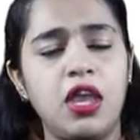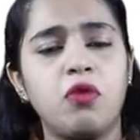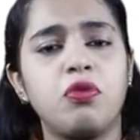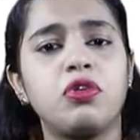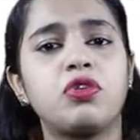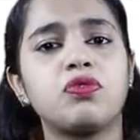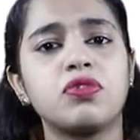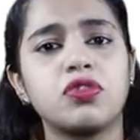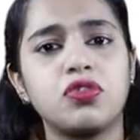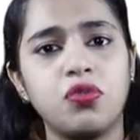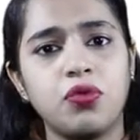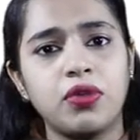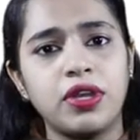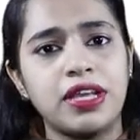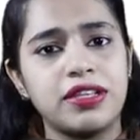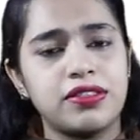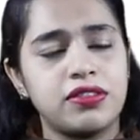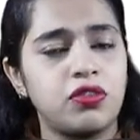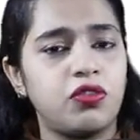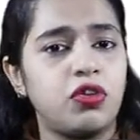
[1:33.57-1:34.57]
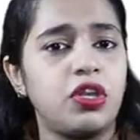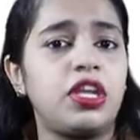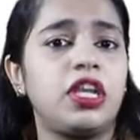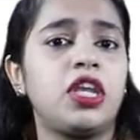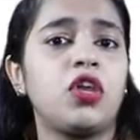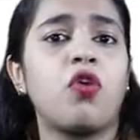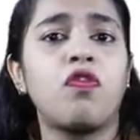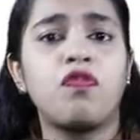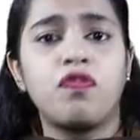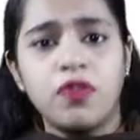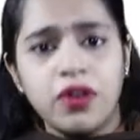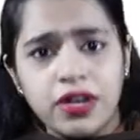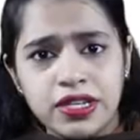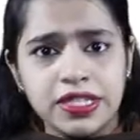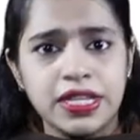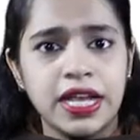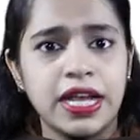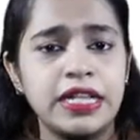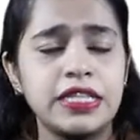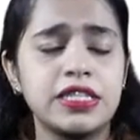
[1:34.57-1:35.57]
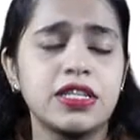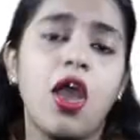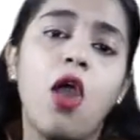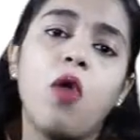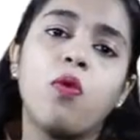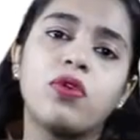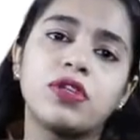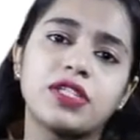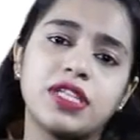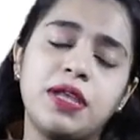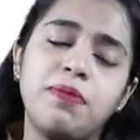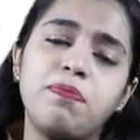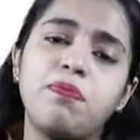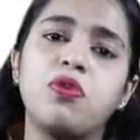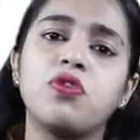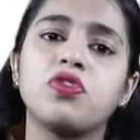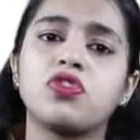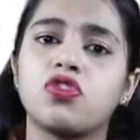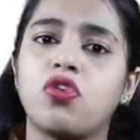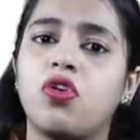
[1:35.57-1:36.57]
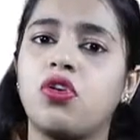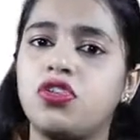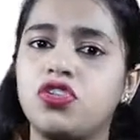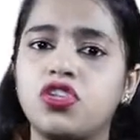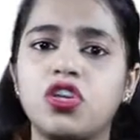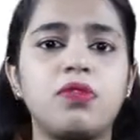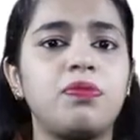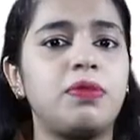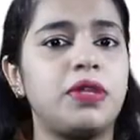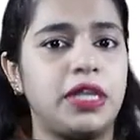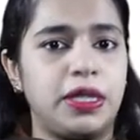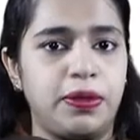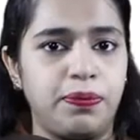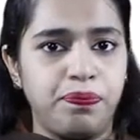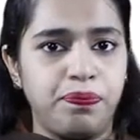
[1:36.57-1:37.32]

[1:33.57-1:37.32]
which was known as the Treaty of Versailles, was imposed on Germany.